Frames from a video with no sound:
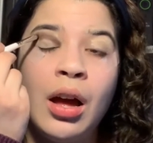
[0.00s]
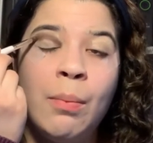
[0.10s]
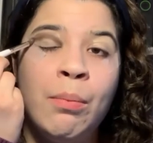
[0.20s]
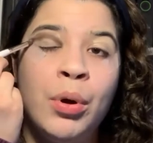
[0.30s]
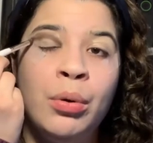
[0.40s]

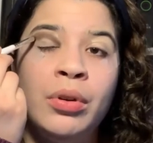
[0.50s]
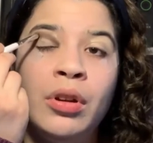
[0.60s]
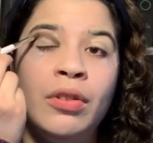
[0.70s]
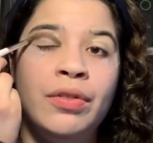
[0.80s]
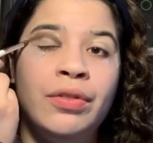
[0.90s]
mode
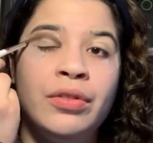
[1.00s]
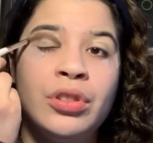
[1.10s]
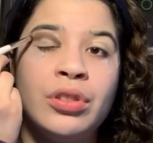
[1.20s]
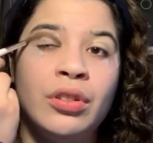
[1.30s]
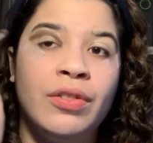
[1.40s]
of
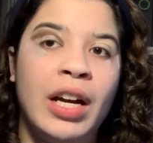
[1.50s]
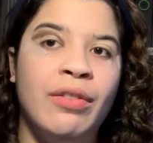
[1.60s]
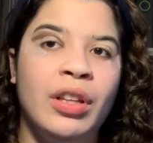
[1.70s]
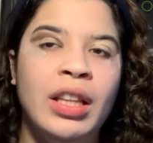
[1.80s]
survival.